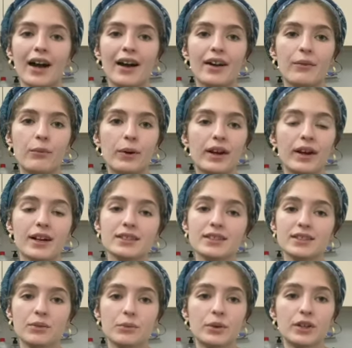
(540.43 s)

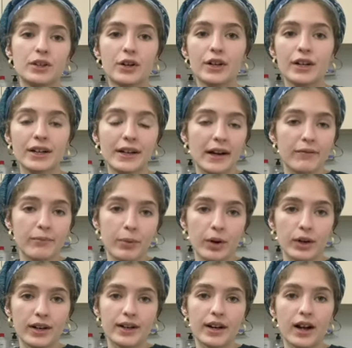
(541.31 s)
whereas we couldn't have
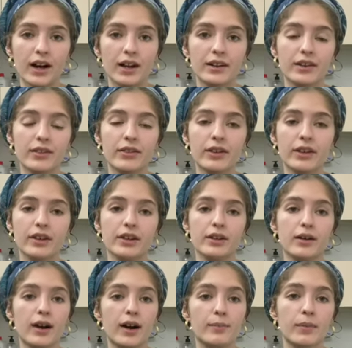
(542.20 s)
put it on the
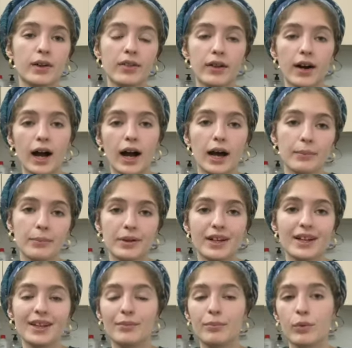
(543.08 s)
hot
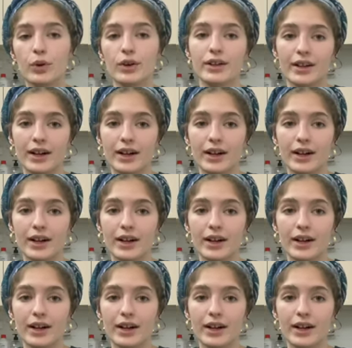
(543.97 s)
plate morning